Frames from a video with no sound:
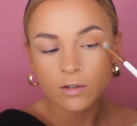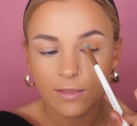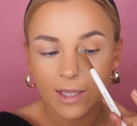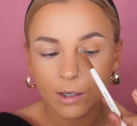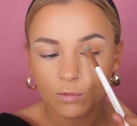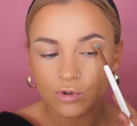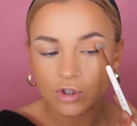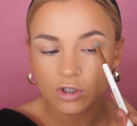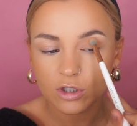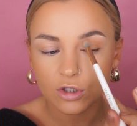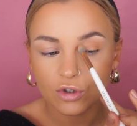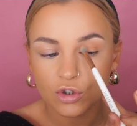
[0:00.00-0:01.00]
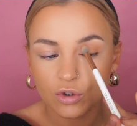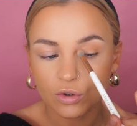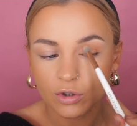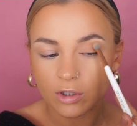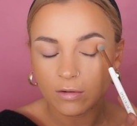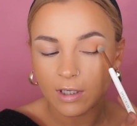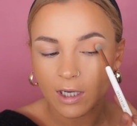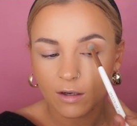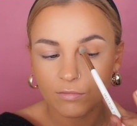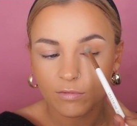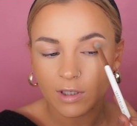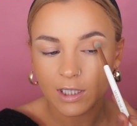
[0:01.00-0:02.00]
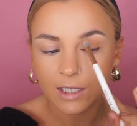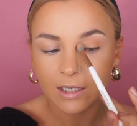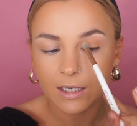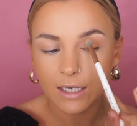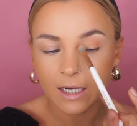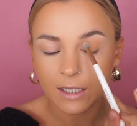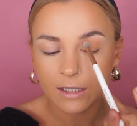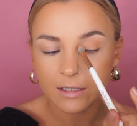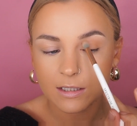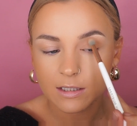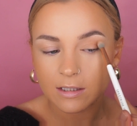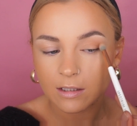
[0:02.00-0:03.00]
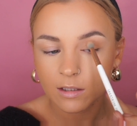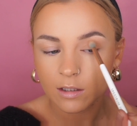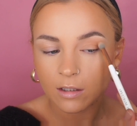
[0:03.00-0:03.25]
and that will just ensure you get a really nice,